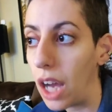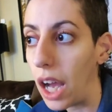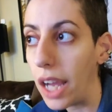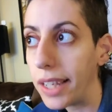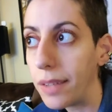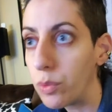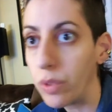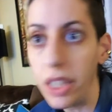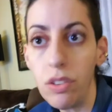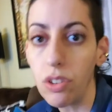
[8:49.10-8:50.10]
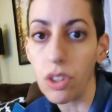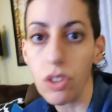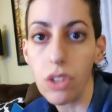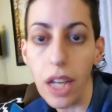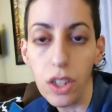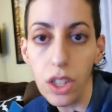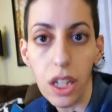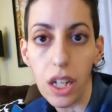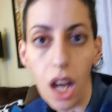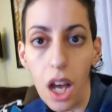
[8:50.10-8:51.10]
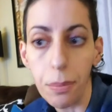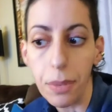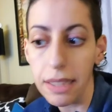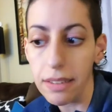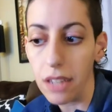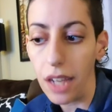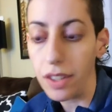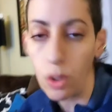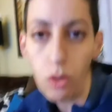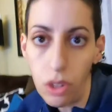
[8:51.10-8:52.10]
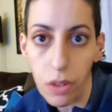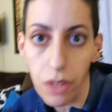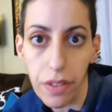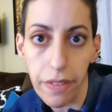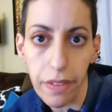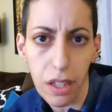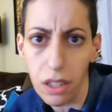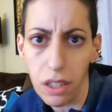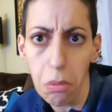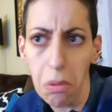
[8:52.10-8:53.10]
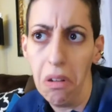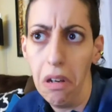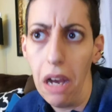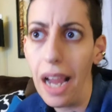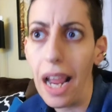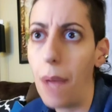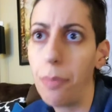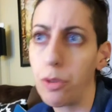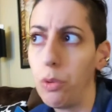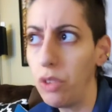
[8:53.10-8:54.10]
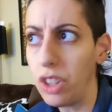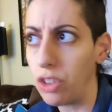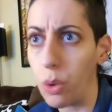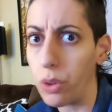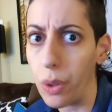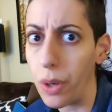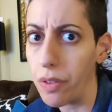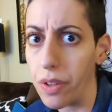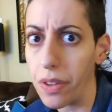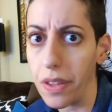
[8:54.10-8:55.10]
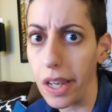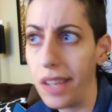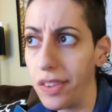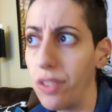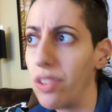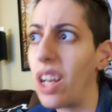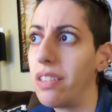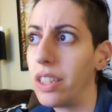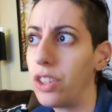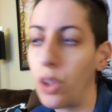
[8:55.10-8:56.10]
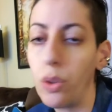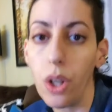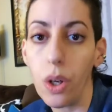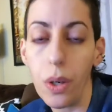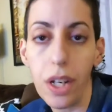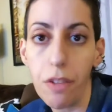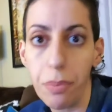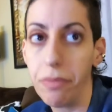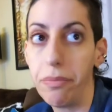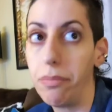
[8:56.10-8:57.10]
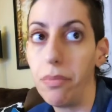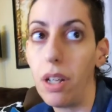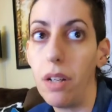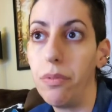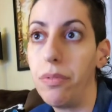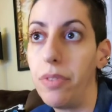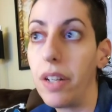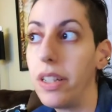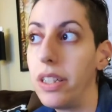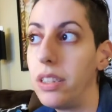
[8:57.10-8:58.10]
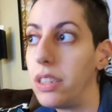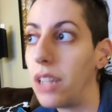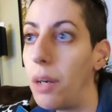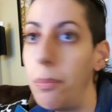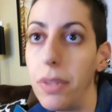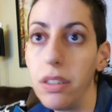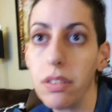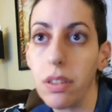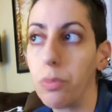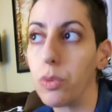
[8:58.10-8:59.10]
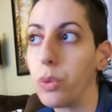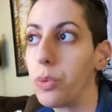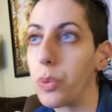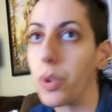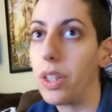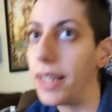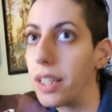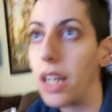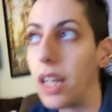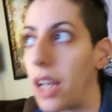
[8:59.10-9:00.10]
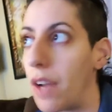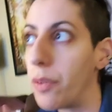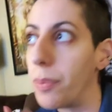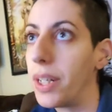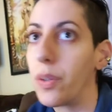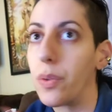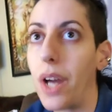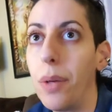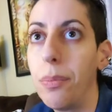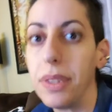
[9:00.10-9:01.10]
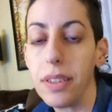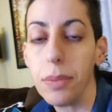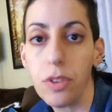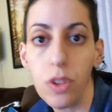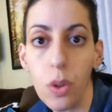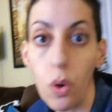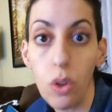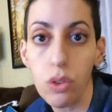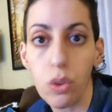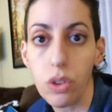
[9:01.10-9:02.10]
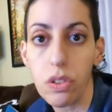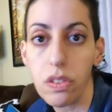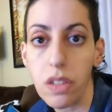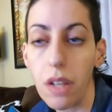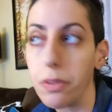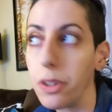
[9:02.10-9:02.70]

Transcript: I research, I look it up. I don't know everything. I absolutely don't know everything. There's tons I don't know, and I've been very dumb in some rooms where like everybody around me seems to know all sorts of stuff.